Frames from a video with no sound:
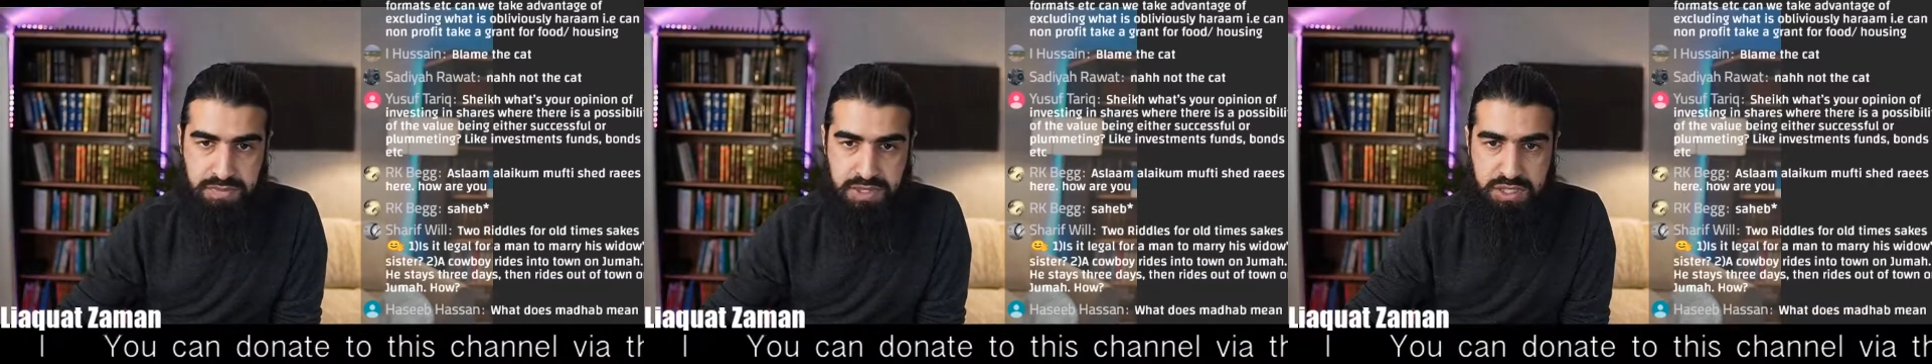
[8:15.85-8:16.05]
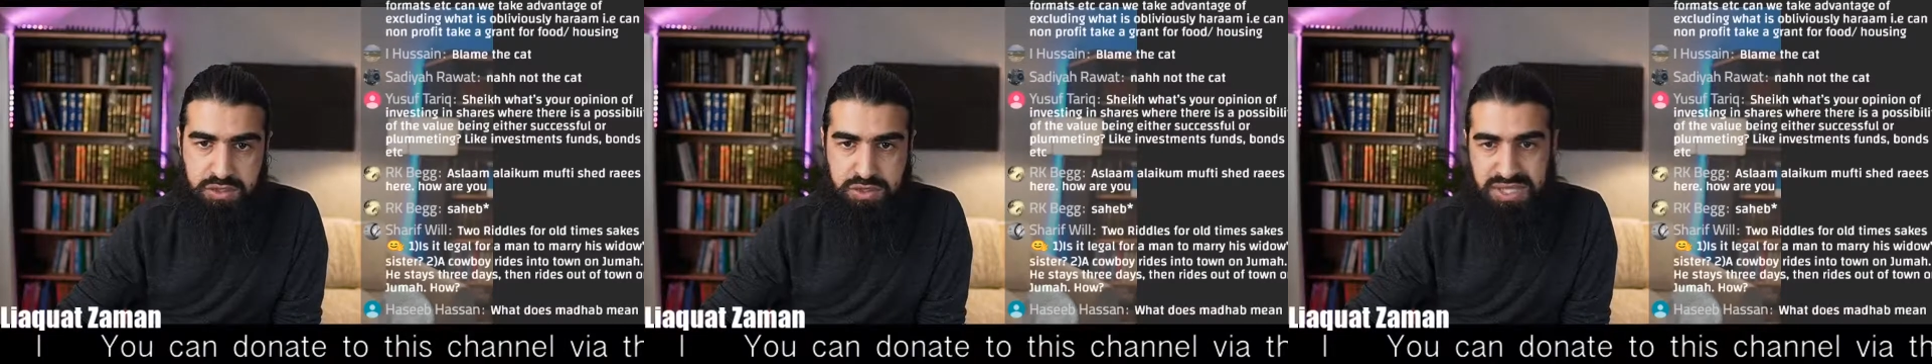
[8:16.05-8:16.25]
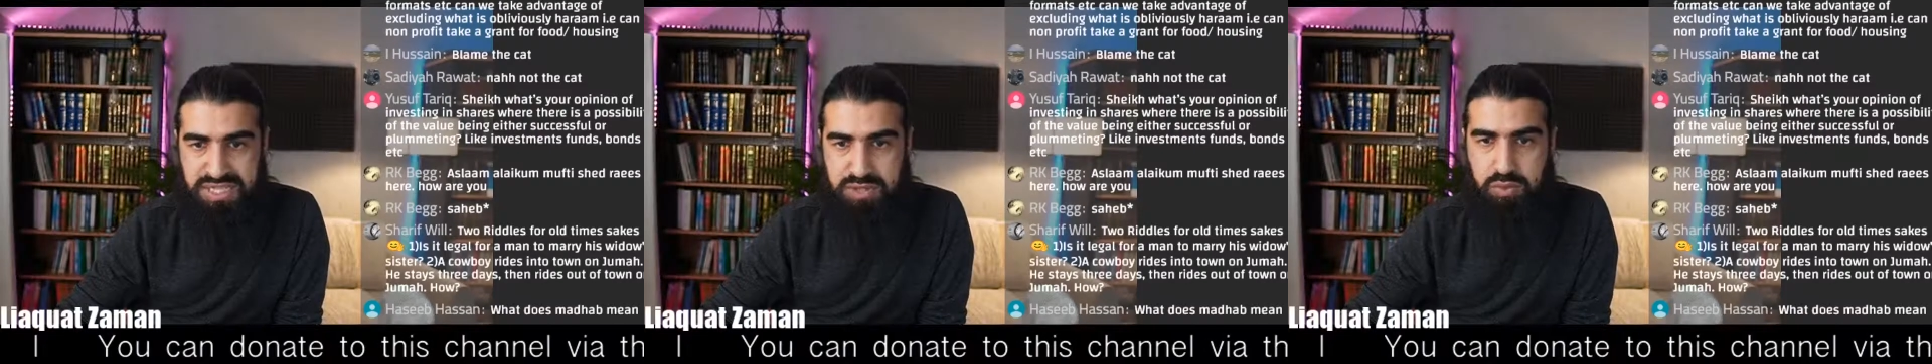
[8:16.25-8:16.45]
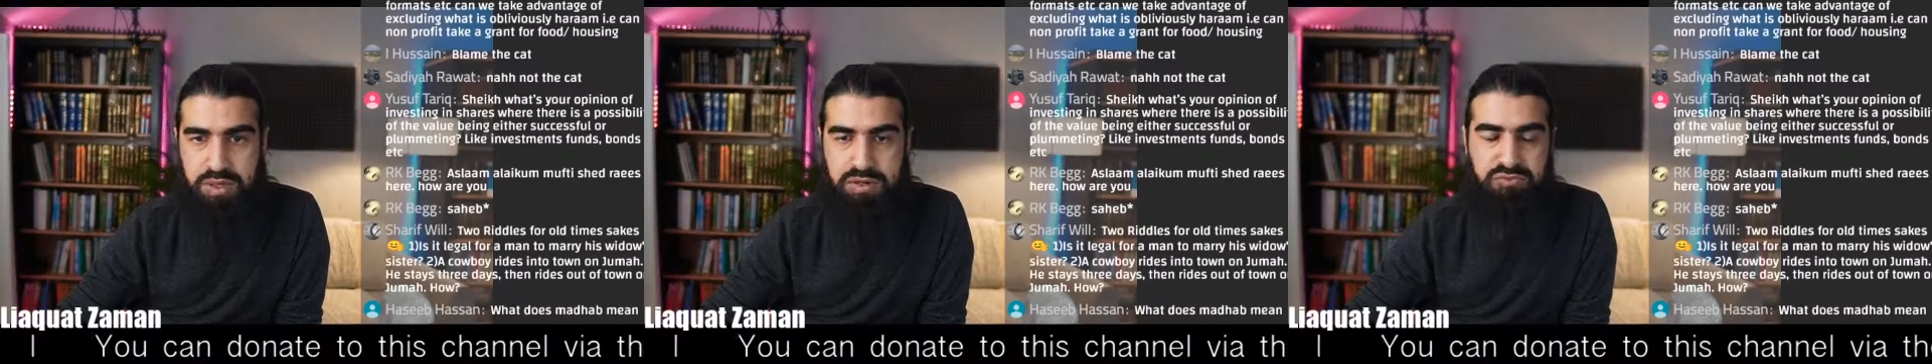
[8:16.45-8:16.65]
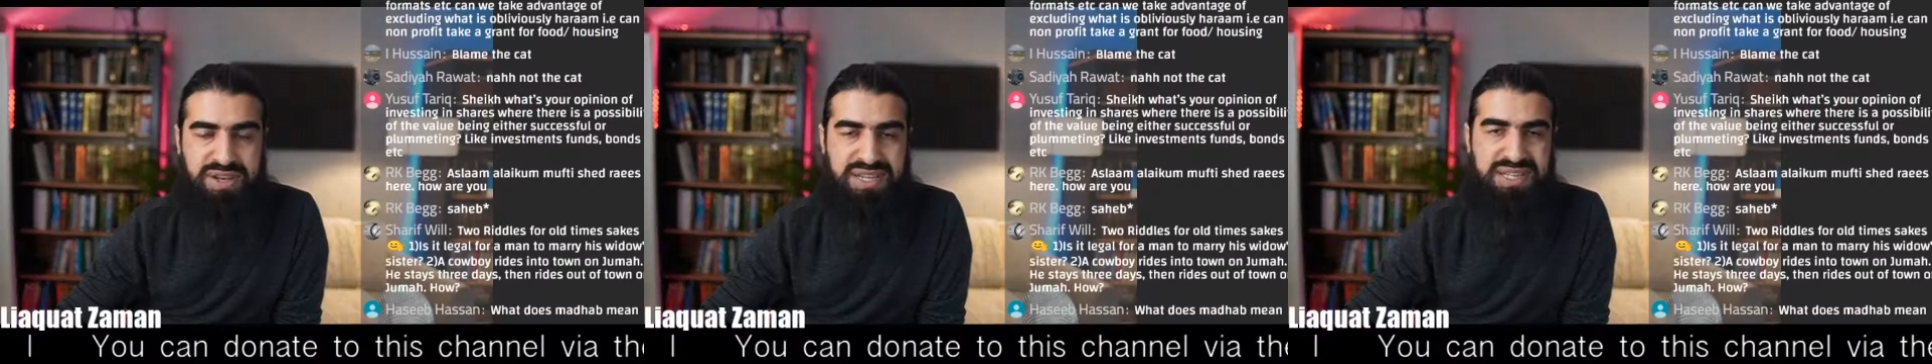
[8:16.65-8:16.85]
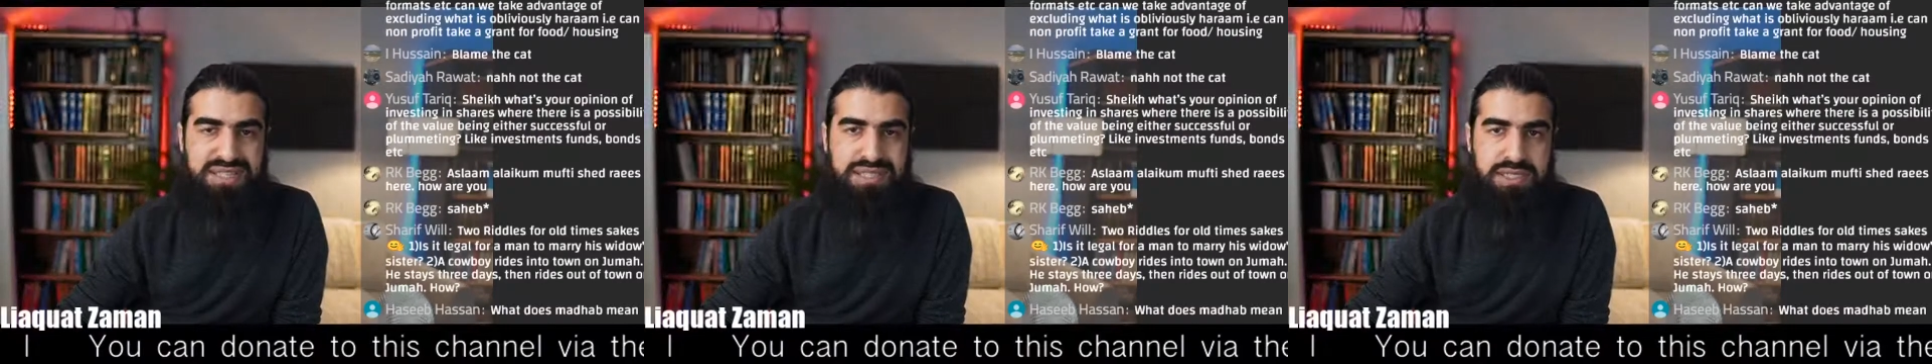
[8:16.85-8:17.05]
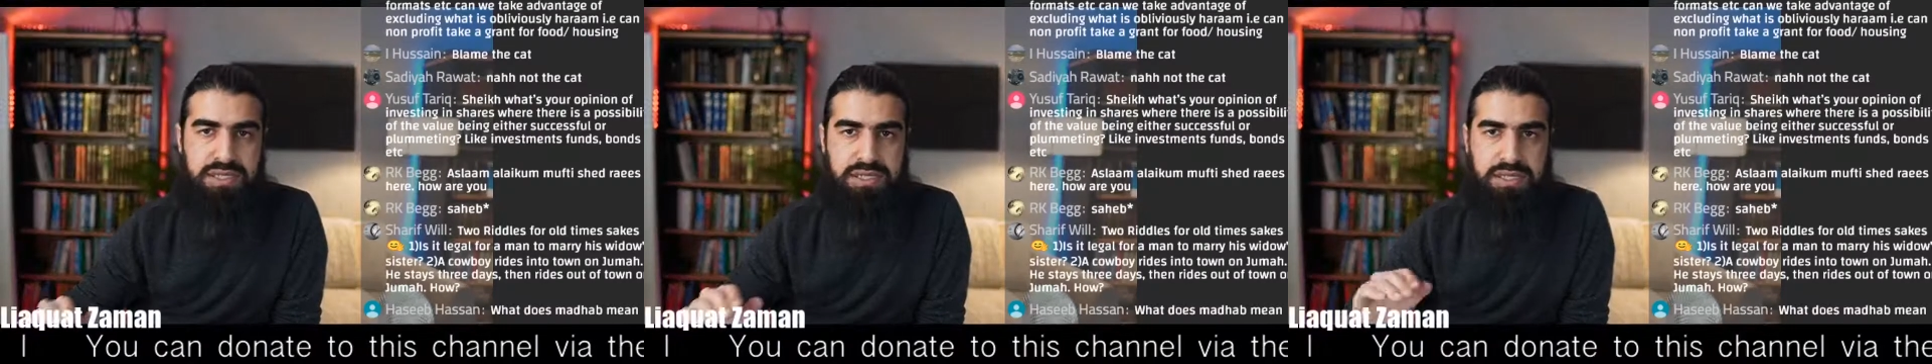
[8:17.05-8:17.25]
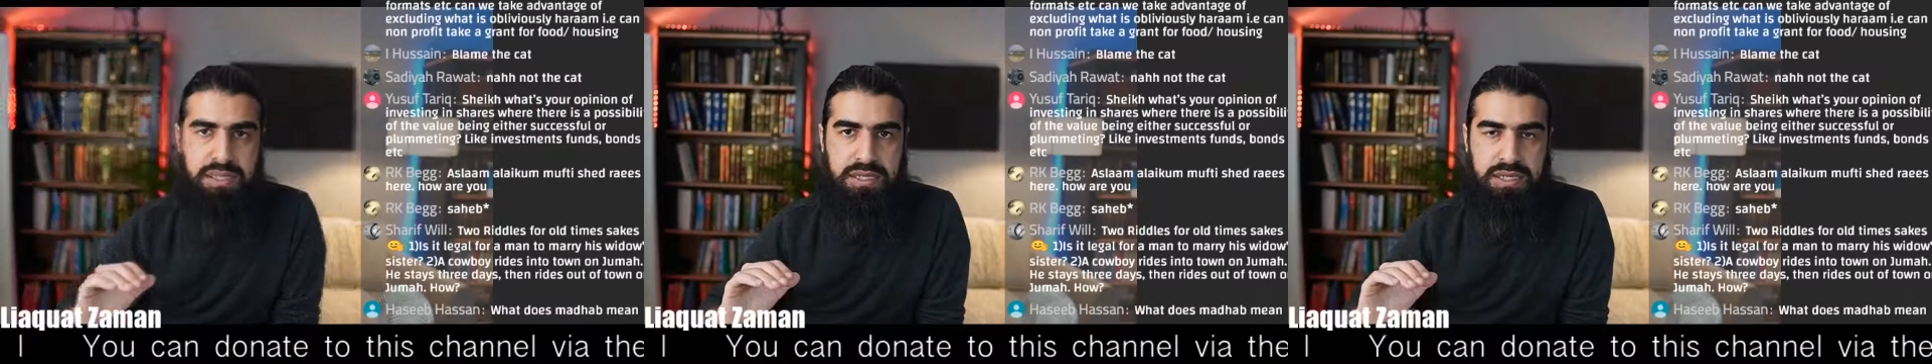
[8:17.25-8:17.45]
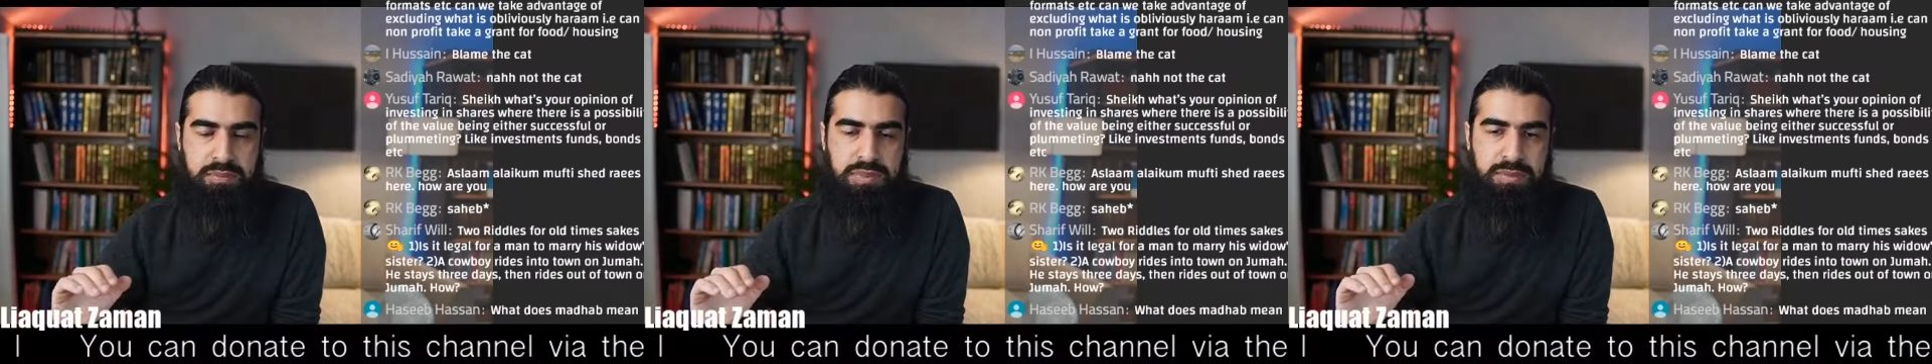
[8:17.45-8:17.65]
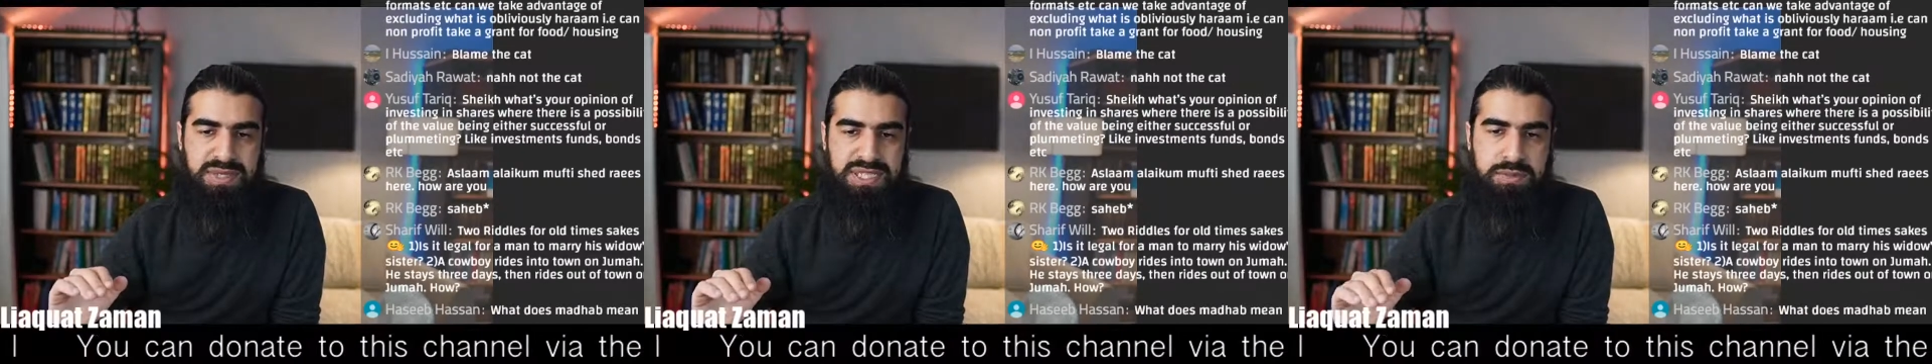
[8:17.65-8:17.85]
So that's what renders it
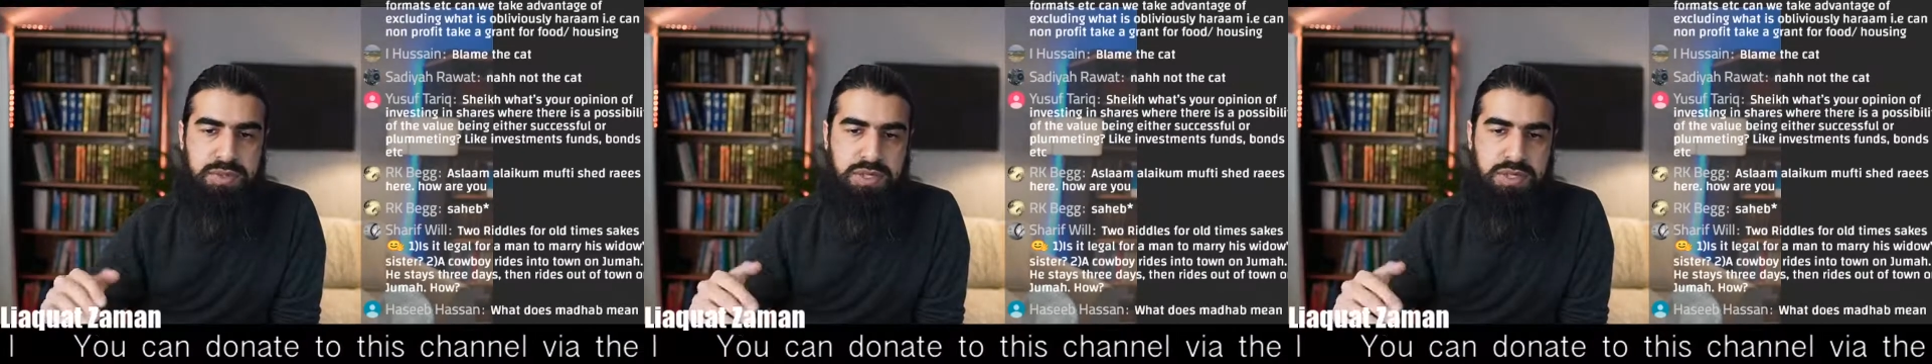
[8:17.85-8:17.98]
impermissible,